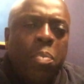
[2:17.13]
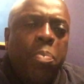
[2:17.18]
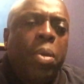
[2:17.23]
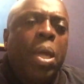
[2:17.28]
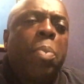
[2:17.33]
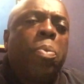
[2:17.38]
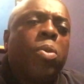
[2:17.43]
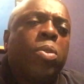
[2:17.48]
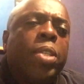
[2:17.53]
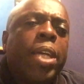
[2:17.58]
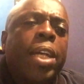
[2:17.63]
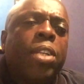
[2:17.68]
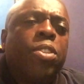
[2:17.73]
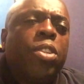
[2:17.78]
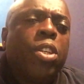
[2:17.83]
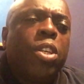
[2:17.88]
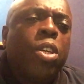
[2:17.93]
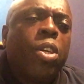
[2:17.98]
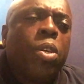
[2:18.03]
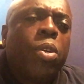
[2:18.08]
people tend
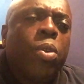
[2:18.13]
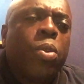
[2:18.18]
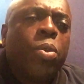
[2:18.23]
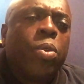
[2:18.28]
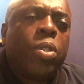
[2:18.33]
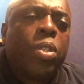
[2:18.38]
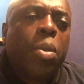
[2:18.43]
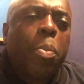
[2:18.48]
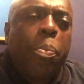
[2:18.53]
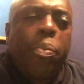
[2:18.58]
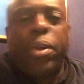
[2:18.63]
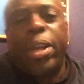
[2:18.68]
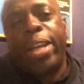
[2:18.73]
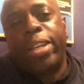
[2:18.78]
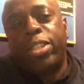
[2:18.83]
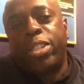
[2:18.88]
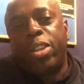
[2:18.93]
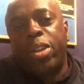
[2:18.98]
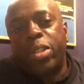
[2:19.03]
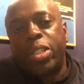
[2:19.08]
to use
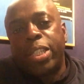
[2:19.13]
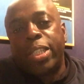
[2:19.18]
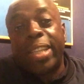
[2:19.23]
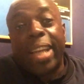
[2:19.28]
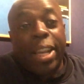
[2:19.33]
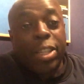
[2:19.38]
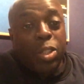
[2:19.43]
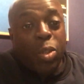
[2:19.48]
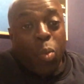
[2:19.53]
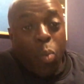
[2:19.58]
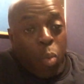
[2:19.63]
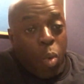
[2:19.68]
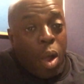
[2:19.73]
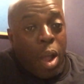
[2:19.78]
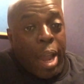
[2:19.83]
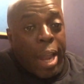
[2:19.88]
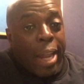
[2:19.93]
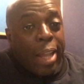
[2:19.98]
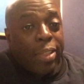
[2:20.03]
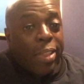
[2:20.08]
pre-excuses as to
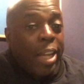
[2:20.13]
why